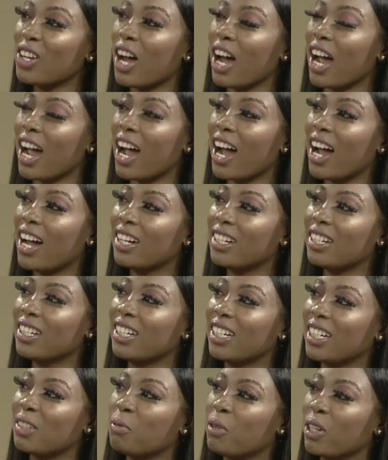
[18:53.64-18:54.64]
I had
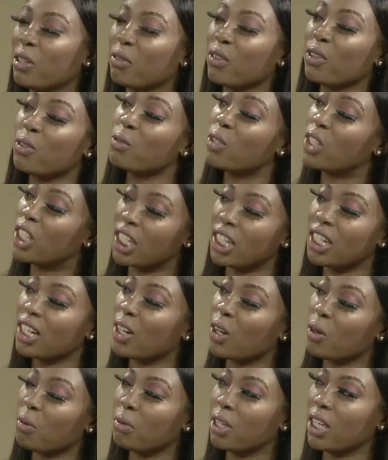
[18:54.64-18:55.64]
a boyfriend who cheated
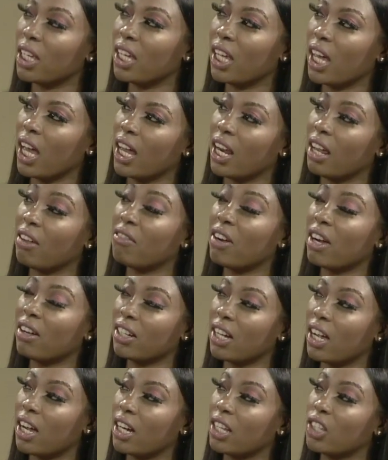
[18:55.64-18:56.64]
on me, and I
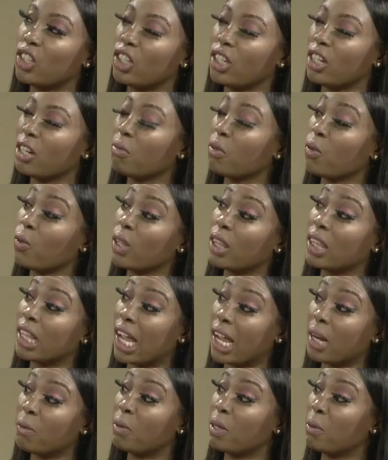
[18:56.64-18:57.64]
found out he cheated on me with
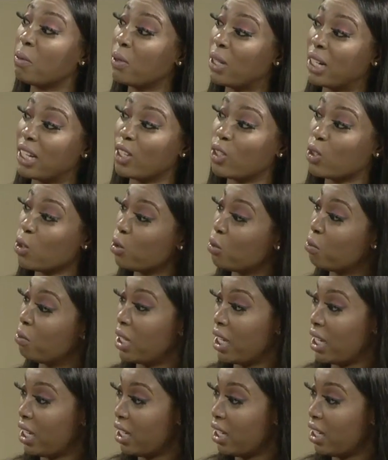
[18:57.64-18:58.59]
9 people, and he told me.